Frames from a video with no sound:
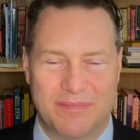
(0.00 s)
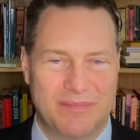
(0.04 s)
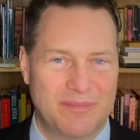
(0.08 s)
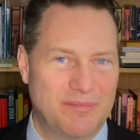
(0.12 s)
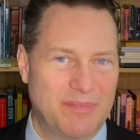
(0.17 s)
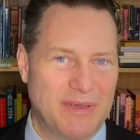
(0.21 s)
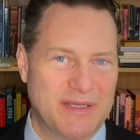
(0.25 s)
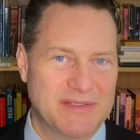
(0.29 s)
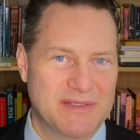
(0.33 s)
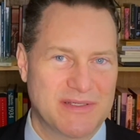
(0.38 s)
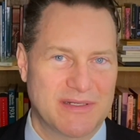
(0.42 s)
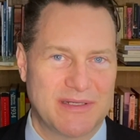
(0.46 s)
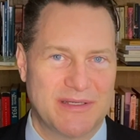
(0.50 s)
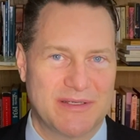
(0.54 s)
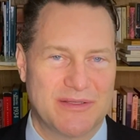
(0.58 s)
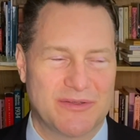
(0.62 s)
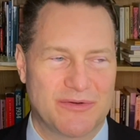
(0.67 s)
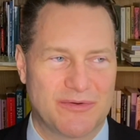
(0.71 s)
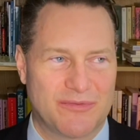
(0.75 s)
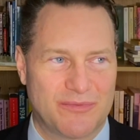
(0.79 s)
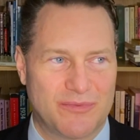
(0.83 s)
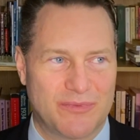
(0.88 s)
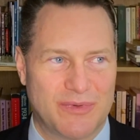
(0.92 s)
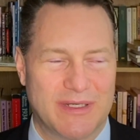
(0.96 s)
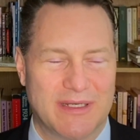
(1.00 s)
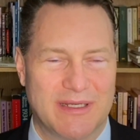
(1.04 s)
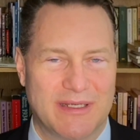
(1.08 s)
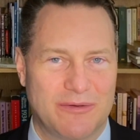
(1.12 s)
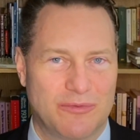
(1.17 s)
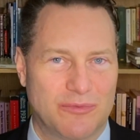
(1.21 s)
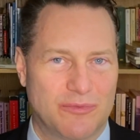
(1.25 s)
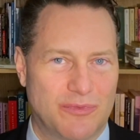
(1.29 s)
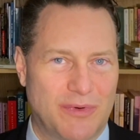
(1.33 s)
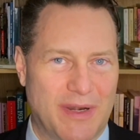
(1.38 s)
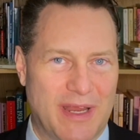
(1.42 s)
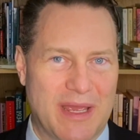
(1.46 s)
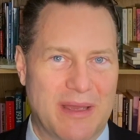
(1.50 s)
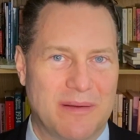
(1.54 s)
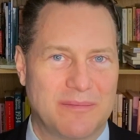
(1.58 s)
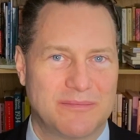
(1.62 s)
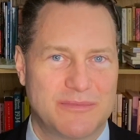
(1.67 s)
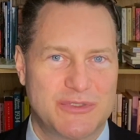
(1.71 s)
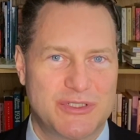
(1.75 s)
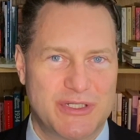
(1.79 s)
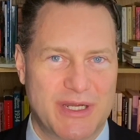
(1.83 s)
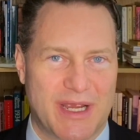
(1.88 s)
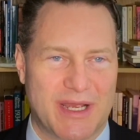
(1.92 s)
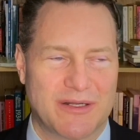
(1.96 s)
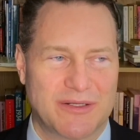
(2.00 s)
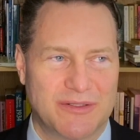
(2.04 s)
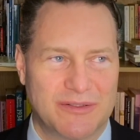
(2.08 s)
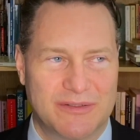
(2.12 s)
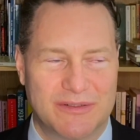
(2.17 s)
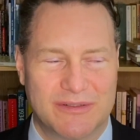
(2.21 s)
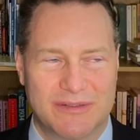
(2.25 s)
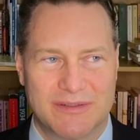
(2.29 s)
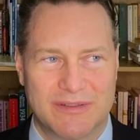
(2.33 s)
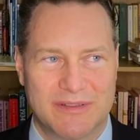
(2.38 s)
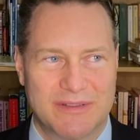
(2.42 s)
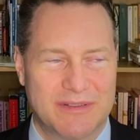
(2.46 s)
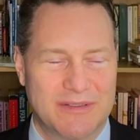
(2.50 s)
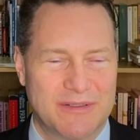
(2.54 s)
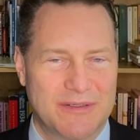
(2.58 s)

Basically, they're really ramshackle